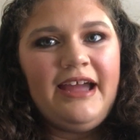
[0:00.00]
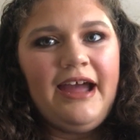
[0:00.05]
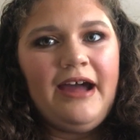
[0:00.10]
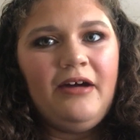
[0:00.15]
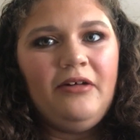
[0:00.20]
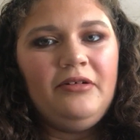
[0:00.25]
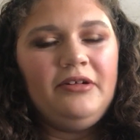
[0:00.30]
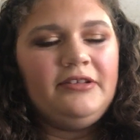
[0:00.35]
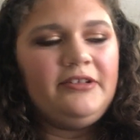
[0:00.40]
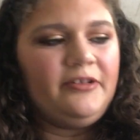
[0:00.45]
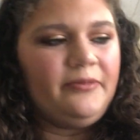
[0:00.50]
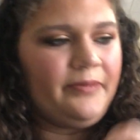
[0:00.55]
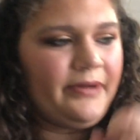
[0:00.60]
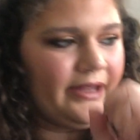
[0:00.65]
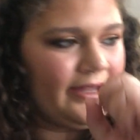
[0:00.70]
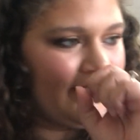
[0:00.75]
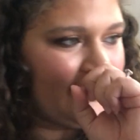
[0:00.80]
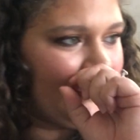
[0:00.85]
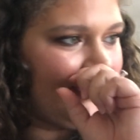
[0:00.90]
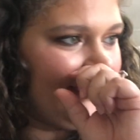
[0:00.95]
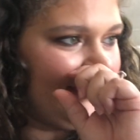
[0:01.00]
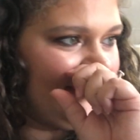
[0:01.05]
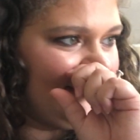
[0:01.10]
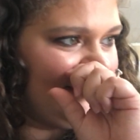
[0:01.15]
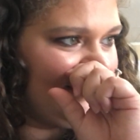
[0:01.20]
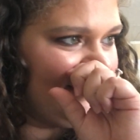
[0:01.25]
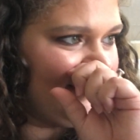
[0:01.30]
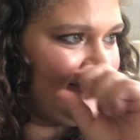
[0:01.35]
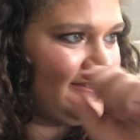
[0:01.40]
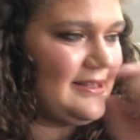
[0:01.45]
out a little bit
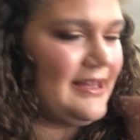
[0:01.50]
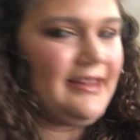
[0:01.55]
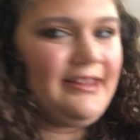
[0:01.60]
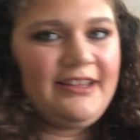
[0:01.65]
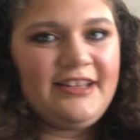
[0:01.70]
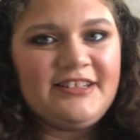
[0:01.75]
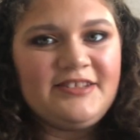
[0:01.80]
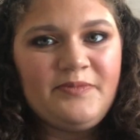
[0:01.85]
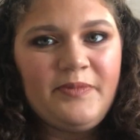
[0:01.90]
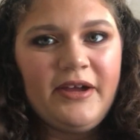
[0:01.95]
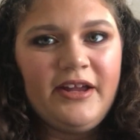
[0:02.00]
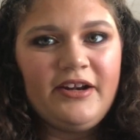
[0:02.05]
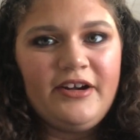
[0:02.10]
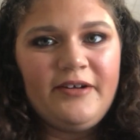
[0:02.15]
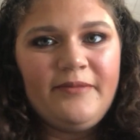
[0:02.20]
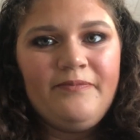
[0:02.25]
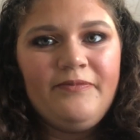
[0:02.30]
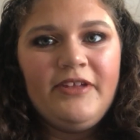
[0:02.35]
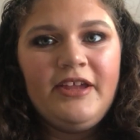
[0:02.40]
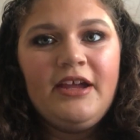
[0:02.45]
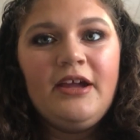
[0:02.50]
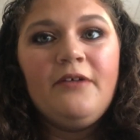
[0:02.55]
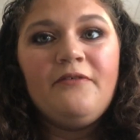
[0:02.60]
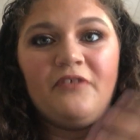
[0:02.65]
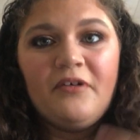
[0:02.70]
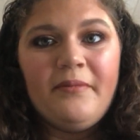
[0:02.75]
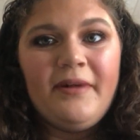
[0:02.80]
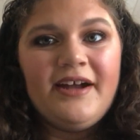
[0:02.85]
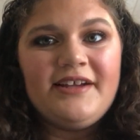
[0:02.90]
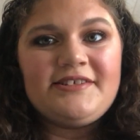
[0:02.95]
because I think it's better
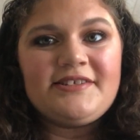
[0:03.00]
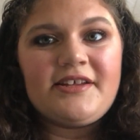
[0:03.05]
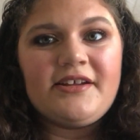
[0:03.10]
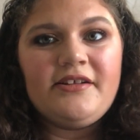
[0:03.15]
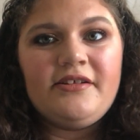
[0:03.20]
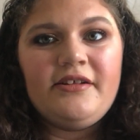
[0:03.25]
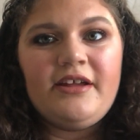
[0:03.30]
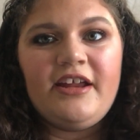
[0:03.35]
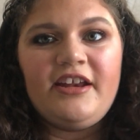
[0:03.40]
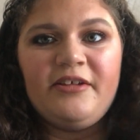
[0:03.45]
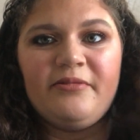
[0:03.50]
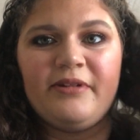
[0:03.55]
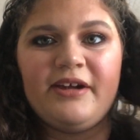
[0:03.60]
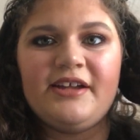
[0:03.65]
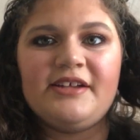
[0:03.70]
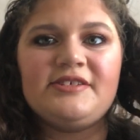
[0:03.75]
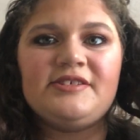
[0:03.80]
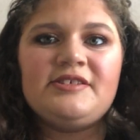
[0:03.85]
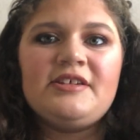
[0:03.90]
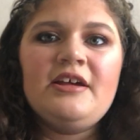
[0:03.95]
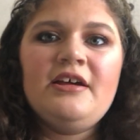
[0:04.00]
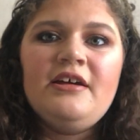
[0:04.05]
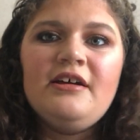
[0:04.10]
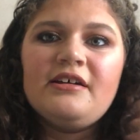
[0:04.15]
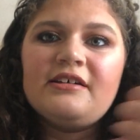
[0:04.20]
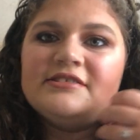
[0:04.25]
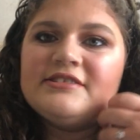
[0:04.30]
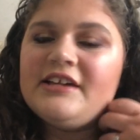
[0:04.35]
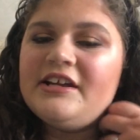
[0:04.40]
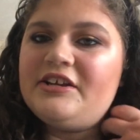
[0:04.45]
for my skin anyways,
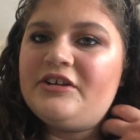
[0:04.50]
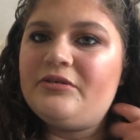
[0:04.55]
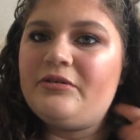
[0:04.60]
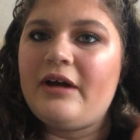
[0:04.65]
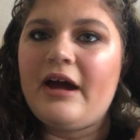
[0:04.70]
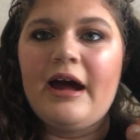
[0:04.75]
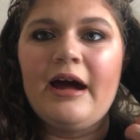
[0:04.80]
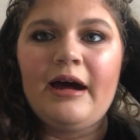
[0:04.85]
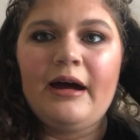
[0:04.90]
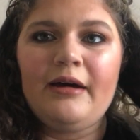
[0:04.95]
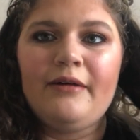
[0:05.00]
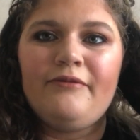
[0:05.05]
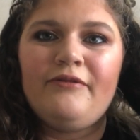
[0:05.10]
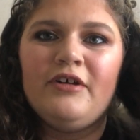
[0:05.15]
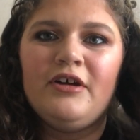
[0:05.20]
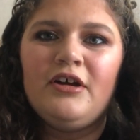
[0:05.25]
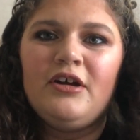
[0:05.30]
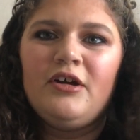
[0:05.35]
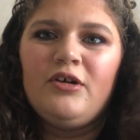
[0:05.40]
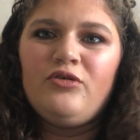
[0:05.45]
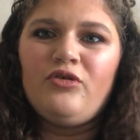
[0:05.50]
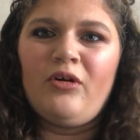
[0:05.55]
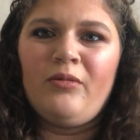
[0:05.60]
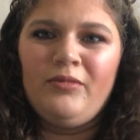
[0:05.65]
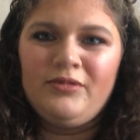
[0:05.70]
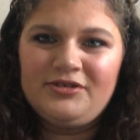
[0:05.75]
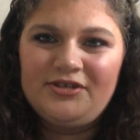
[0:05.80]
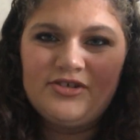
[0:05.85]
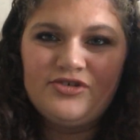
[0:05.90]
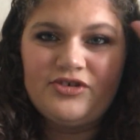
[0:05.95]
because I do have
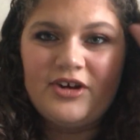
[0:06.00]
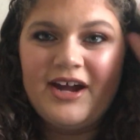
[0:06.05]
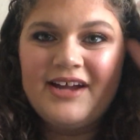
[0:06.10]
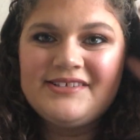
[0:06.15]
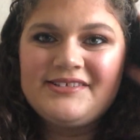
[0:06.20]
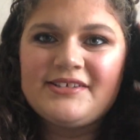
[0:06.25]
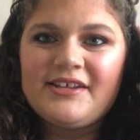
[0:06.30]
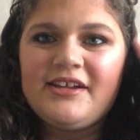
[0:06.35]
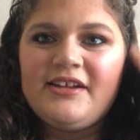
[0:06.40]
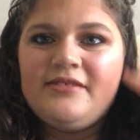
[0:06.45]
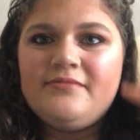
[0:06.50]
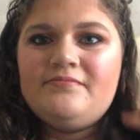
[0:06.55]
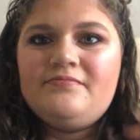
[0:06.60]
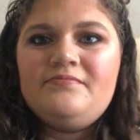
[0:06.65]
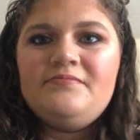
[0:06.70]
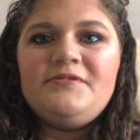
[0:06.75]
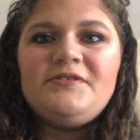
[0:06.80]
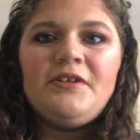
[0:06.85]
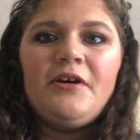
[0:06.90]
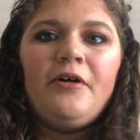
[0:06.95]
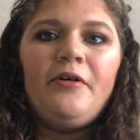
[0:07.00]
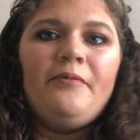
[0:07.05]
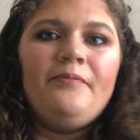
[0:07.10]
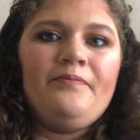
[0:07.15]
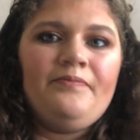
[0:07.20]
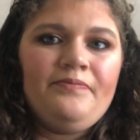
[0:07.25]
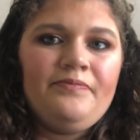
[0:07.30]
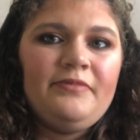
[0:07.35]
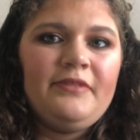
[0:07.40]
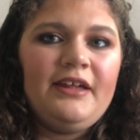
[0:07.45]
normal to dry skin, so,
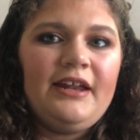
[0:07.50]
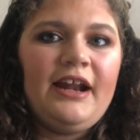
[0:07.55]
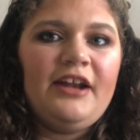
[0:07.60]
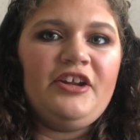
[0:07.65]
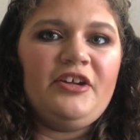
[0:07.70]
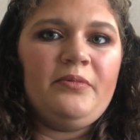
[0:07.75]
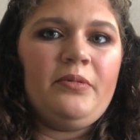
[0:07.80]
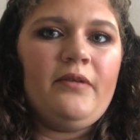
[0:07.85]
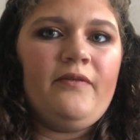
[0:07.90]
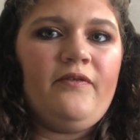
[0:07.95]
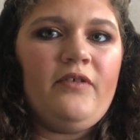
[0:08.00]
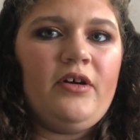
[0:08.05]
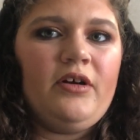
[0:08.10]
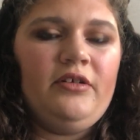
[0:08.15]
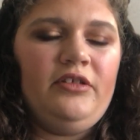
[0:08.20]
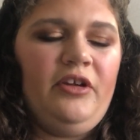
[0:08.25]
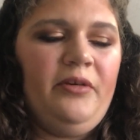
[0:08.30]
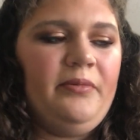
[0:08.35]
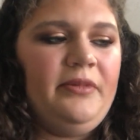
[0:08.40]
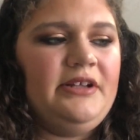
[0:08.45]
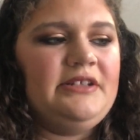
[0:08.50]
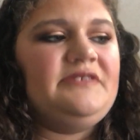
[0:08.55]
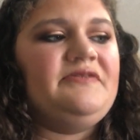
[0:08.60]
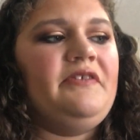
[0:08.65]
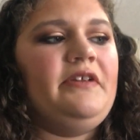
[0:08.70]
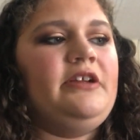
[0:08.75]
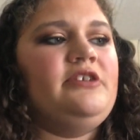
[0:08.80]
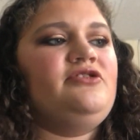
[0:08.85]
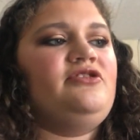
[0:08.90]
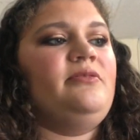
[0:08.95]
and I do prefer a luminous
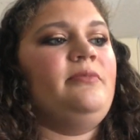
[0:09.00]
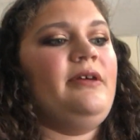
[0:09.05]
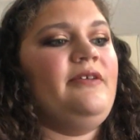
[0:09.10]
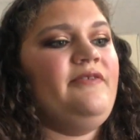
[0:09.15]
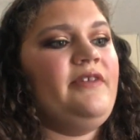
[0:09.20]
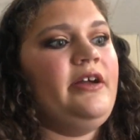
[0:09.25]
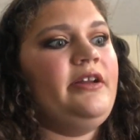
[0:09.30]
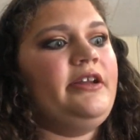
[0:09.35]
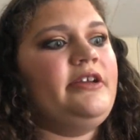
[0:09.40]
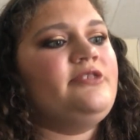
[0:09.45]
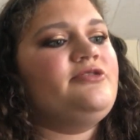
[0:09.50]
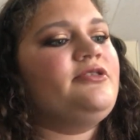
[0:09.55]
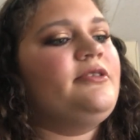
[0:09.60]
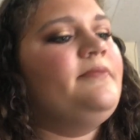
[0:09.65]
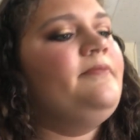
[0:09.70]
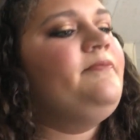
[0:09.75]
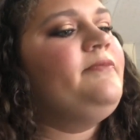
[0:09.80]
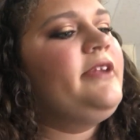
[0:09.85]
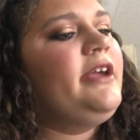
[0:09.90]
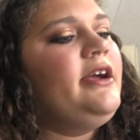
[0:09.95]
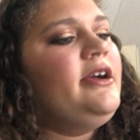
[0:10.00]
finish in my foundation.